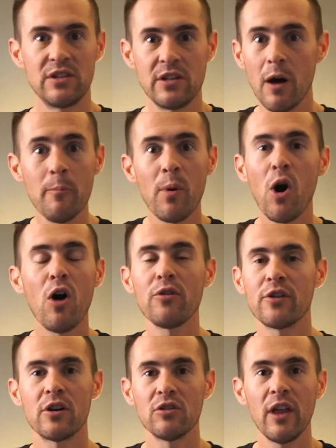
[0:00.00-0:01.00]
dump all
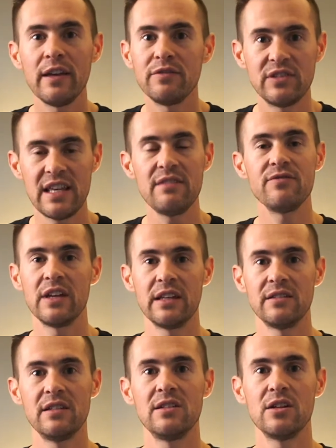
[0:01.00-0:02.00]
their life
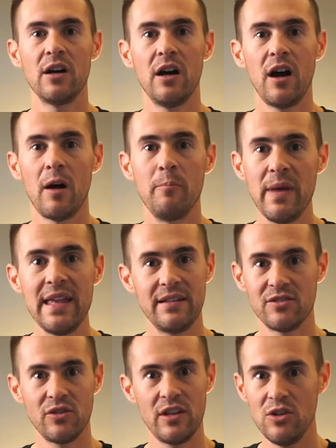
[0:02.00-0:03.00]
savings into a
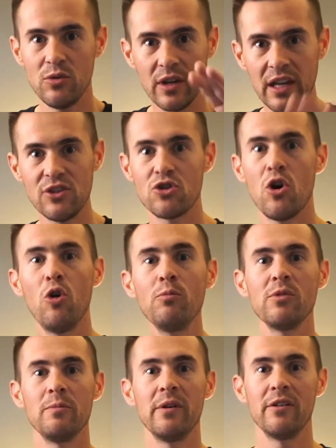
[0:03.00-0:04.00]
bin so that you can get your
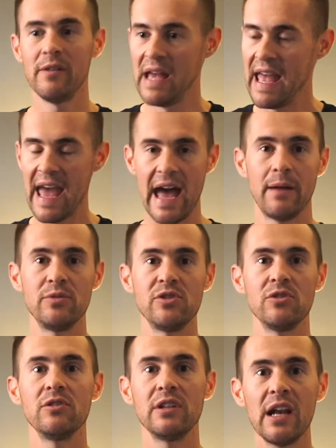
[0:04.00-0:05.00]
home rebuilt?
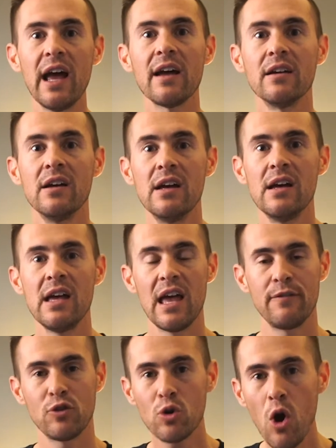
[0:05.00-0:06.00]
Absolutely not.
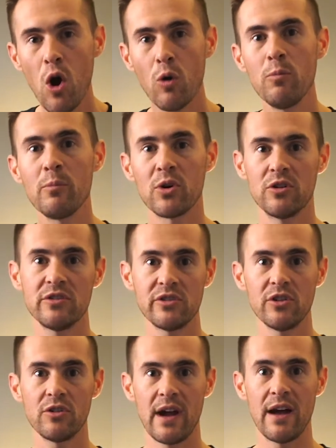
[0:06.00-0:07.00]
If your home burns to
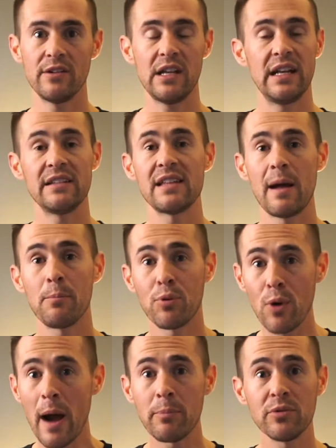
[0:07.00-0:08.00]
the ground and it's not
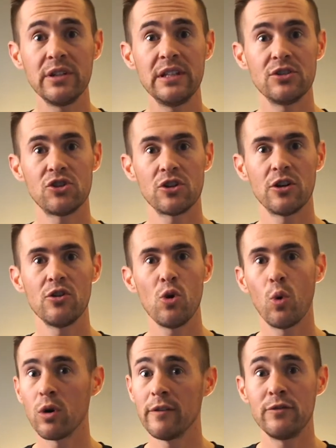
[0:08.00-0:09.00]
properly insured,
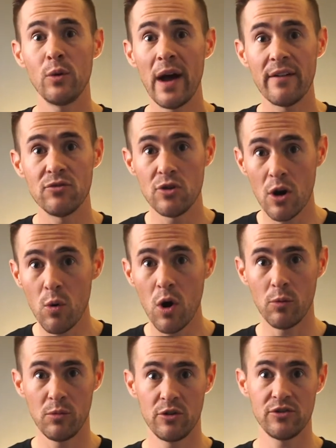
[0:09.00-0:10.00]
or if you have no
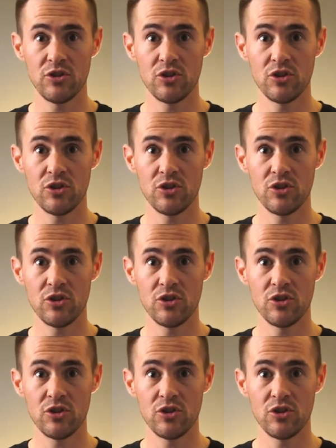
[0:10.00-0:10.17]
homeowner's